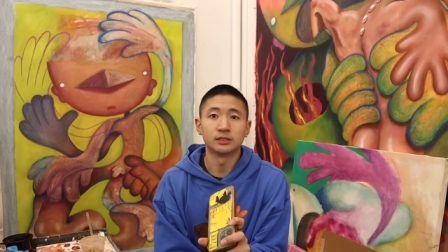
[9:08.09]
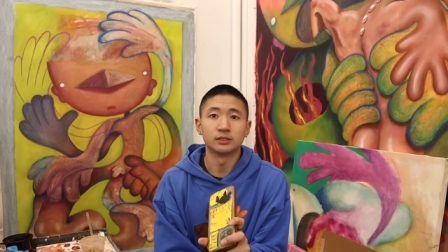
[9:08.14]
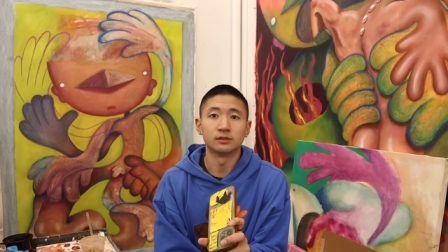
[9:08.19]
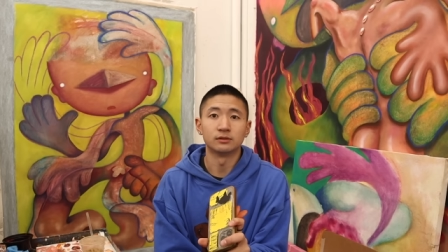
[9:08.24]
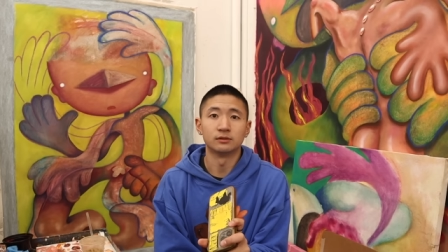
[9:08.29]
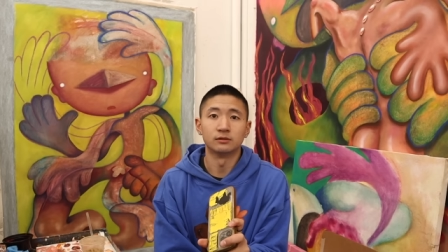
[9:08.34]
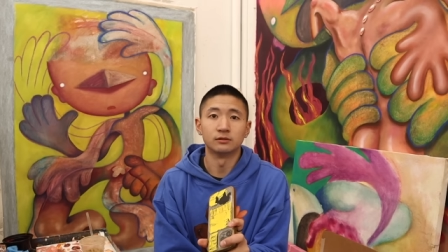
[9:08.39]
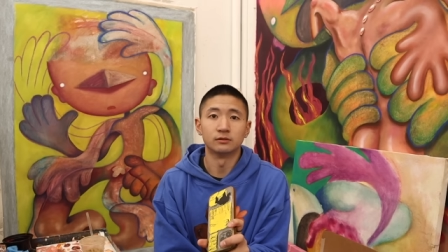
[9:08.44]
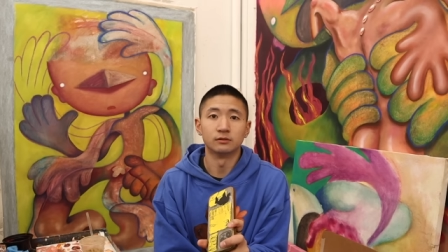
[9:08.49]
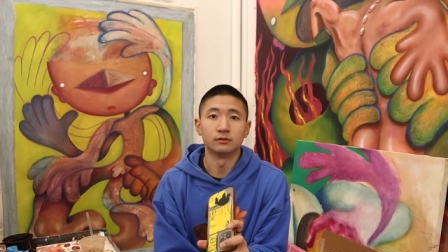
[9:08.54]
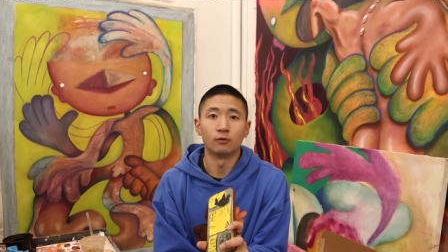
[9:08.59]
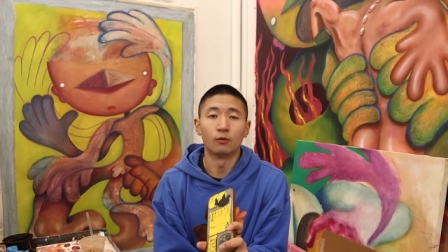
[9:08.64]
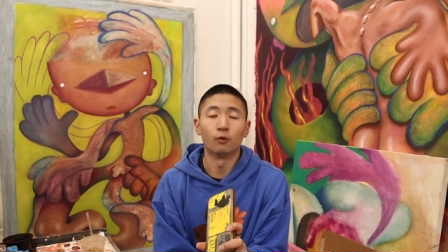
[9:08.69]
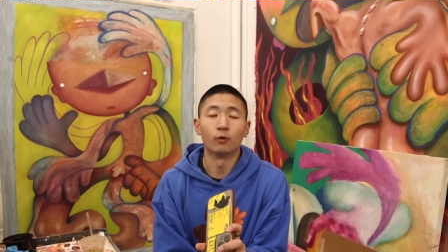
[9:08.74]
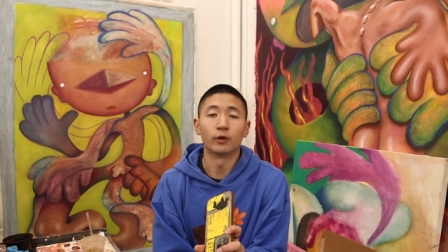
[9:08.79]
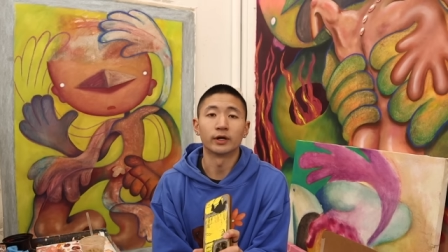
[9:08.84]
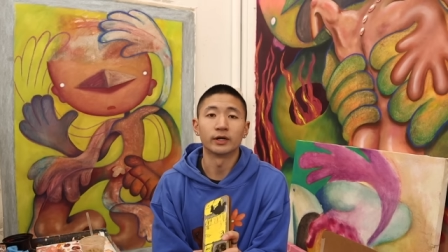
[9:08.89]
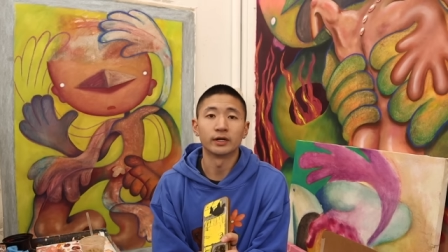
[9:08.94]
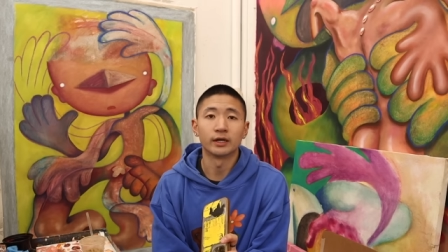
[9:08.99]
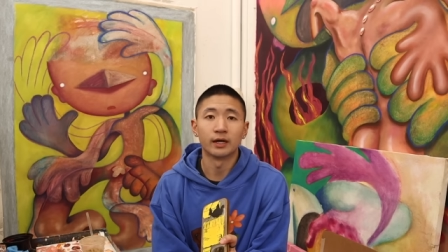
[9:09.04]
to
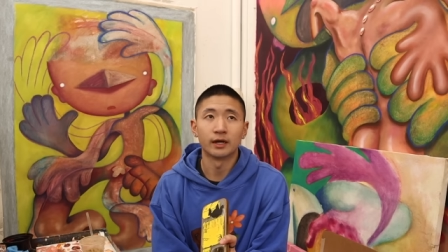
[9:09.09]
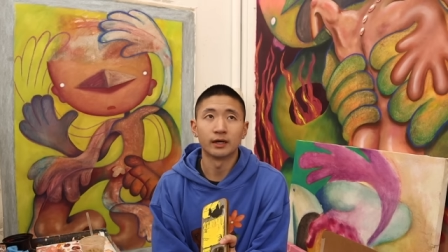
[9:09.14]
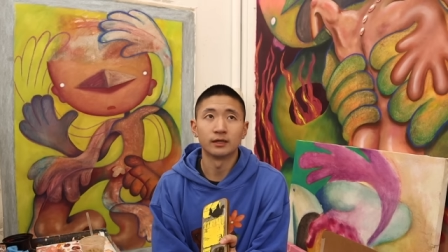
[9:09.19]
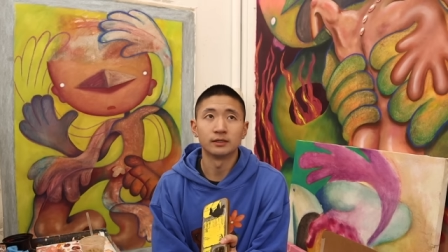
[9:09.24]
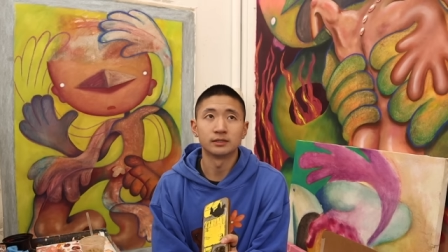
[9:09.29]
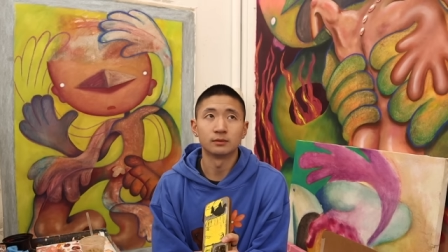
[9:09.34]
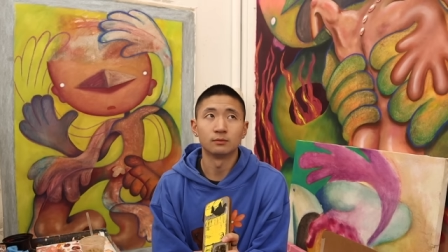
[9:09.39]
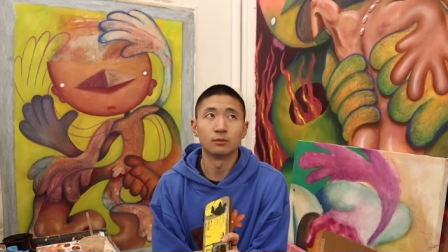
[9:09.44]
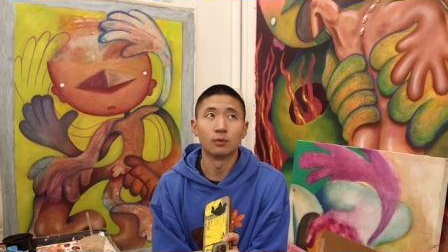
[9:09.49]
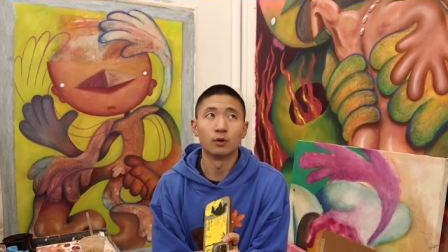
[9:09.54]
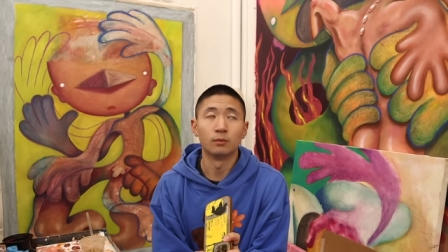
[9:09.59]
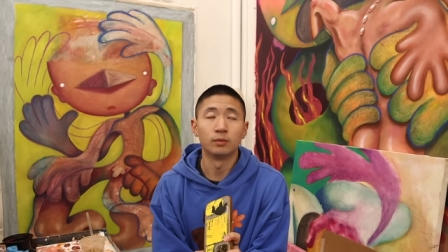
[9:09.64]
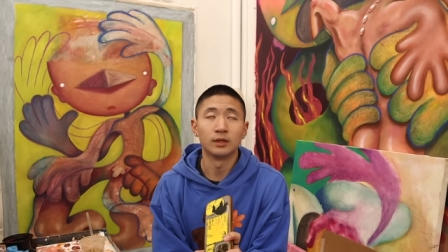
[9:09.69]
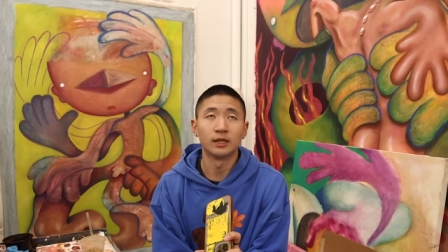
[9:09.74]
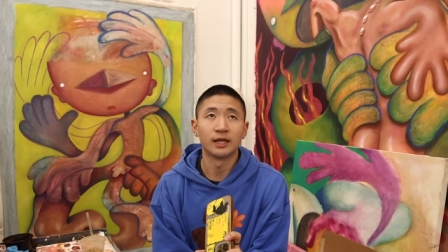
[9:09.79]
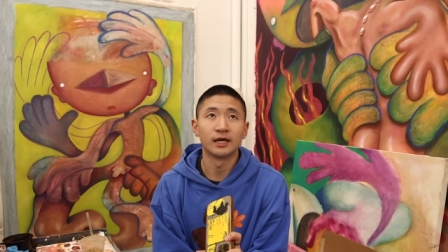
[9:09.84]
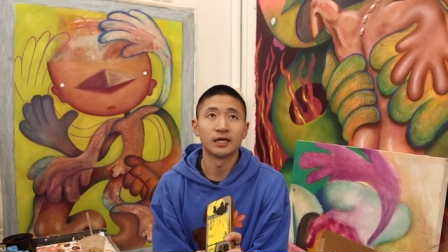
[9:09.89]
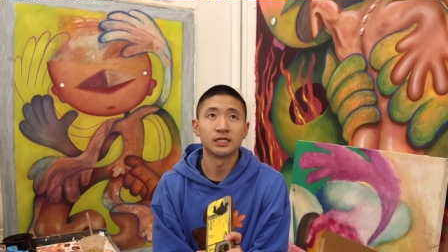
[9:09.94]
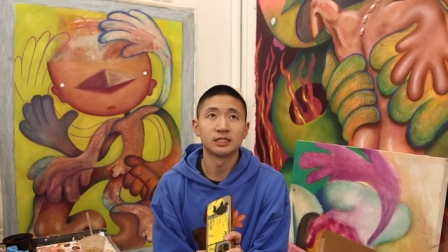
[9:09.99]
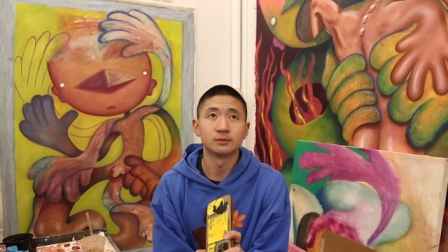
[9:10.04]
organize and
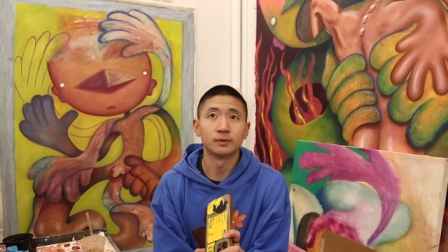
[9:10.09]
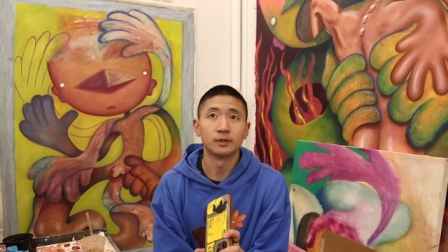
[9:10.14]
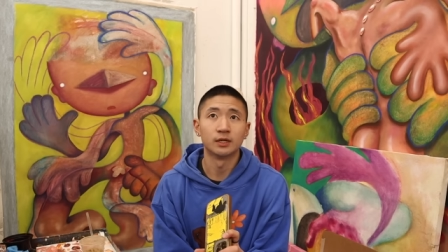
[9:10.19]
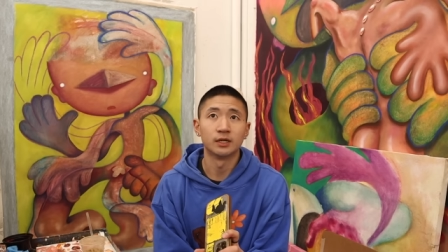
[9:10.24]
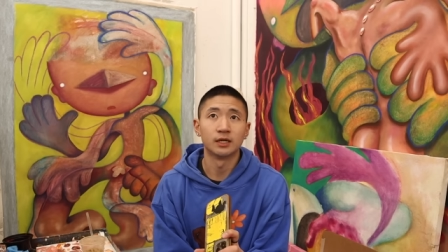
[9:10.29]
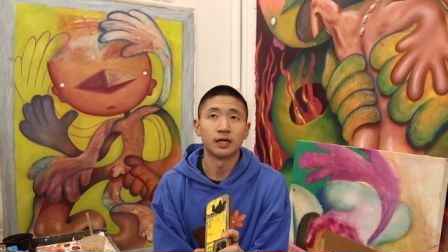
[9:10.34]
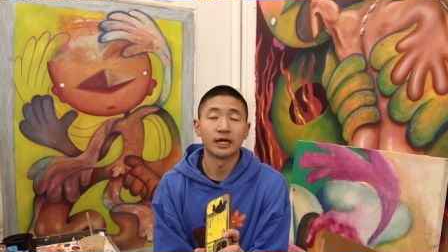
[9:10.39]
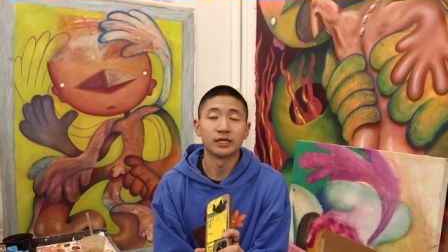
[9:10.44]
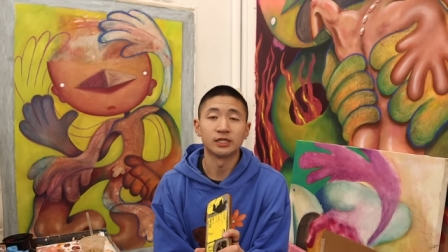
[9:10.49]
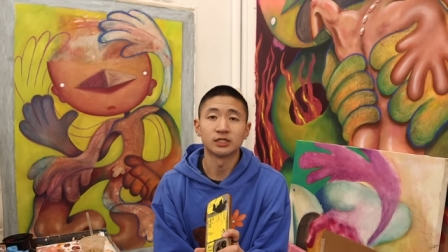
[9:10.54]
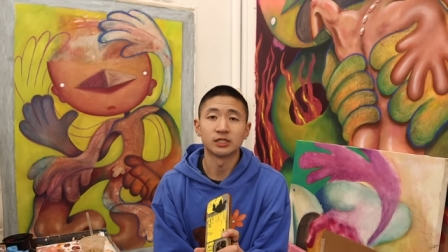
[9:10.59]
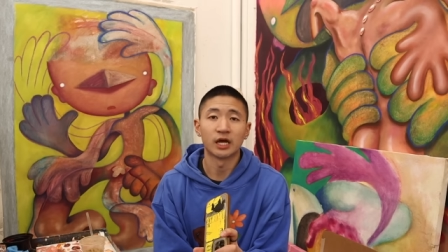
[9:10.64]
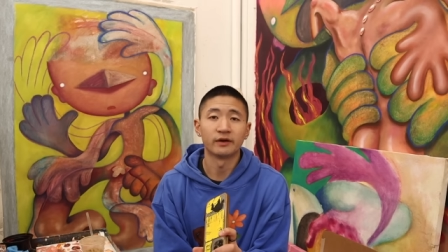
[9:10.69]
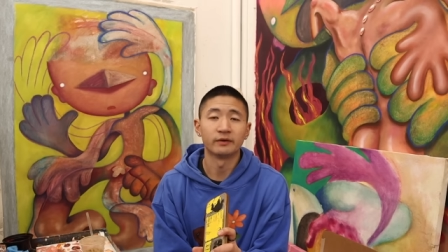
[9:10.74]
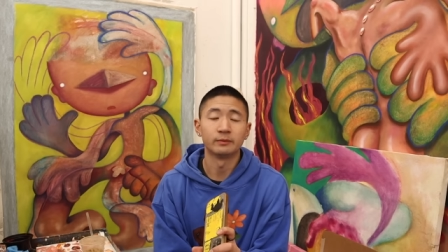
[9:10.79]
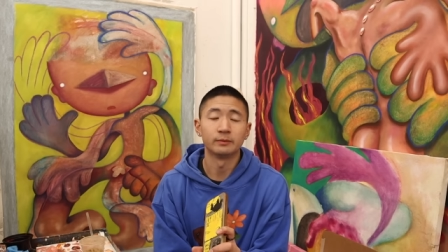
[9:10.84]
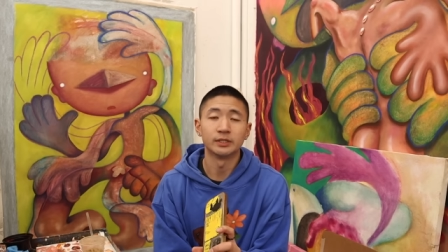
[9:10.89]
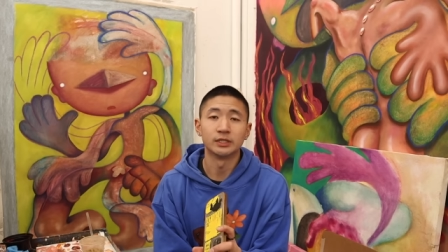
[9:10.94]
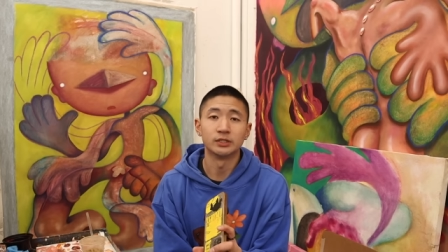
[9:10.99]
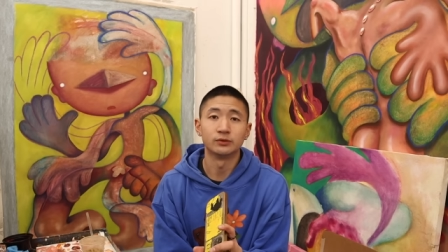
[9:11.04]
mobilize, but but I just
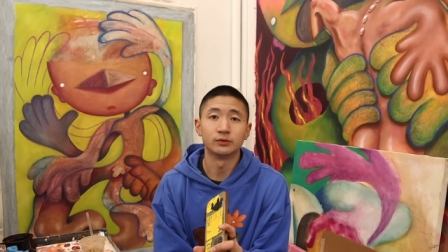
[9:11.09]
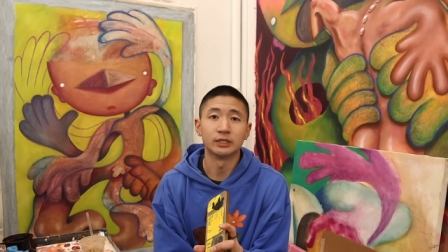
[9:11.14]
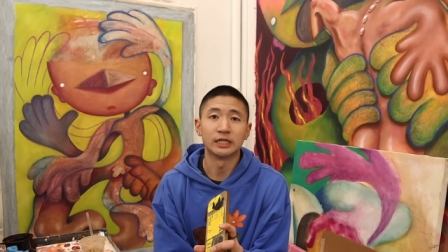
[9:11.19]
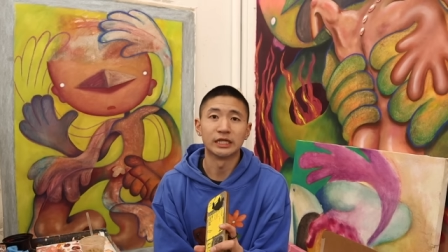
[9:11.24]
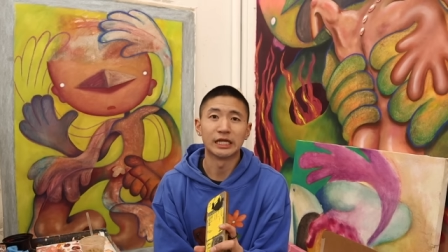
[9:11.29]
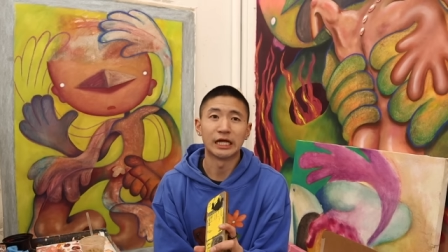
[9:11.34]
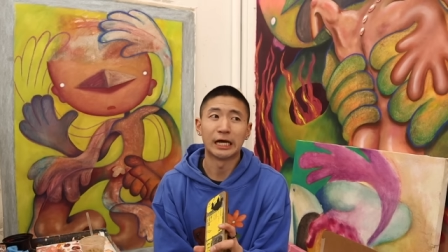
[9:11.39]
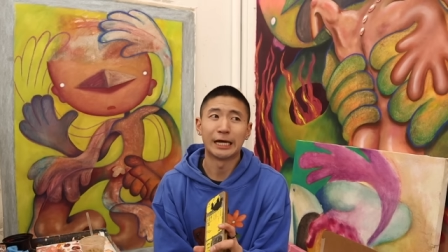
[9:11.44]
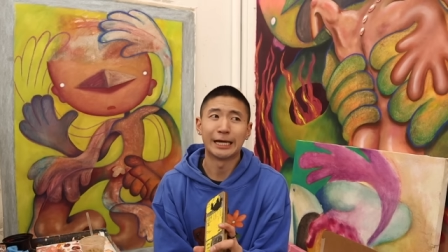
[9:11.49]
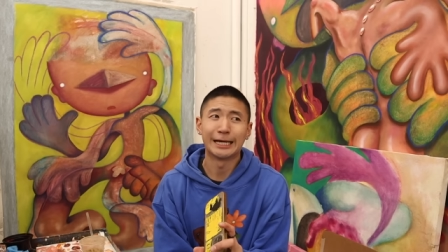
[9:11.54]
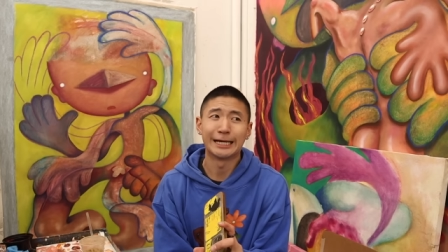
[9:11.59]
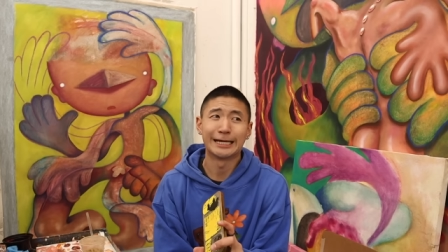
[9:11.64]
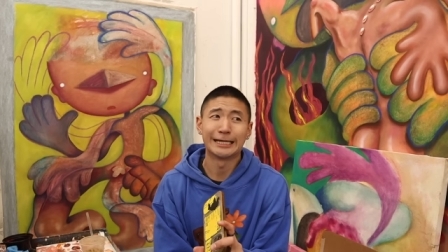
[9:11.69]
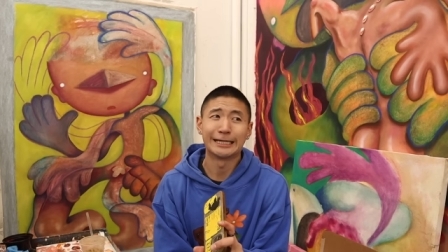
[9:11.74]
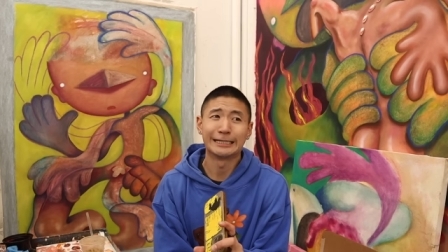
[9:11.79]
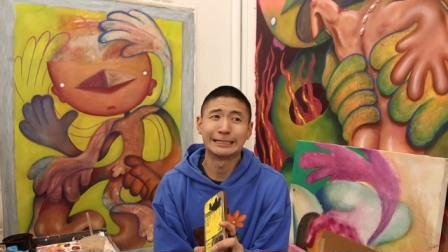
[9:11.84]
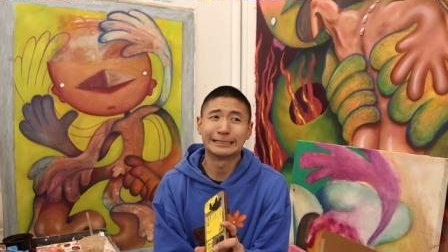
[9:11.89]
haven't been doing that.